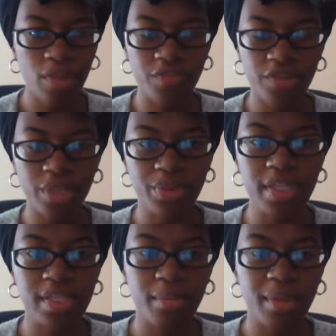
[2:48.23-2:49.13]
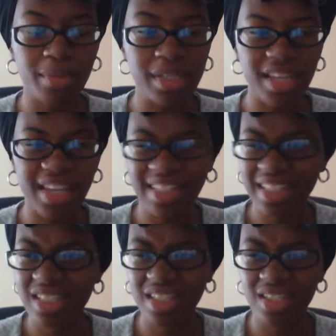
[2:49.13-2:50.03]
and following his commandments and not
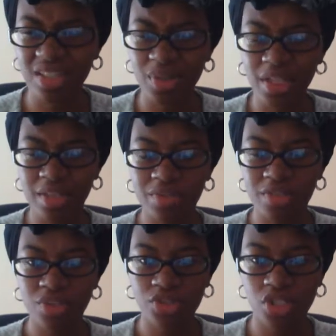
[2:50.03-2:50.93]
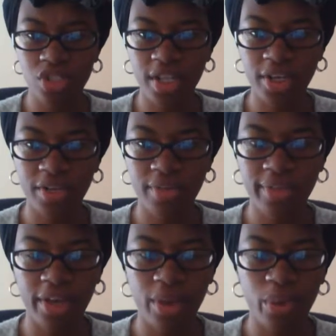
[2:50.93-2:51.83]
listening to any of these Christians out here
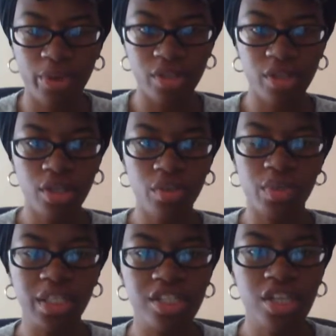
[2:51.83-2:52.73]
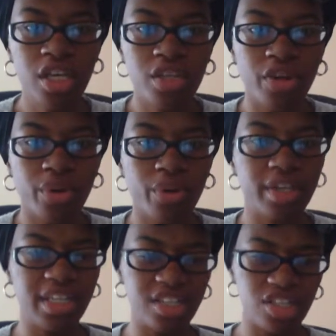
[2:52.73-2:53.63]
that aren't religious, that
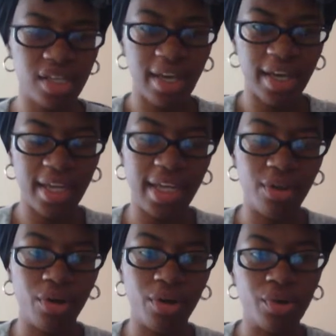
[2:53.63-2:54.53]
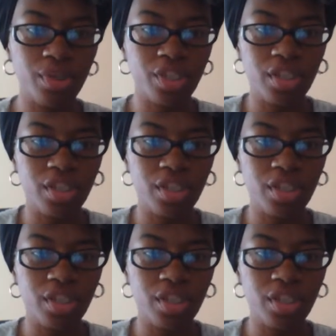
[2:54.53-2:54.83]
aren't into God at all.